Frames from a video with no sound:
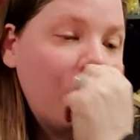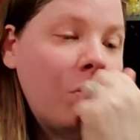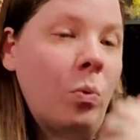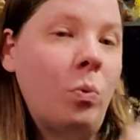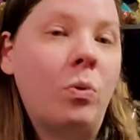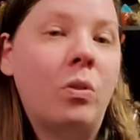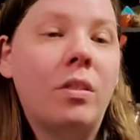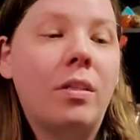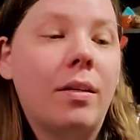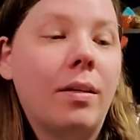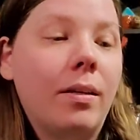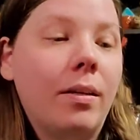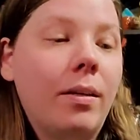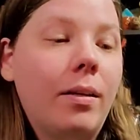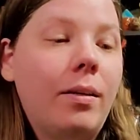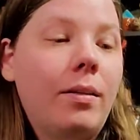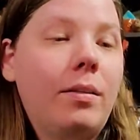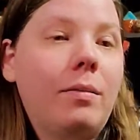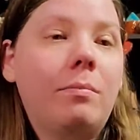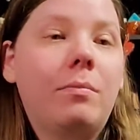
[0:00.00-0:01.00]
nose.
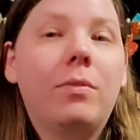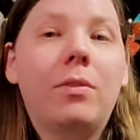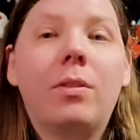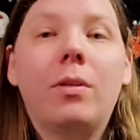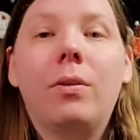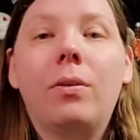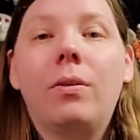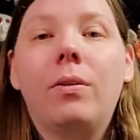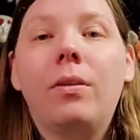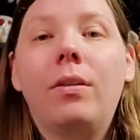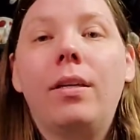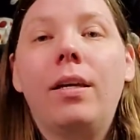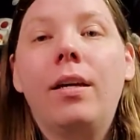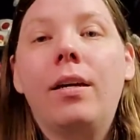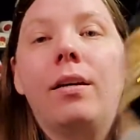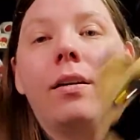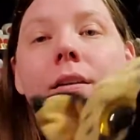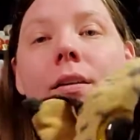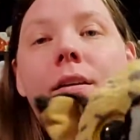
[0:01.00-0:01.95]
So, yeah.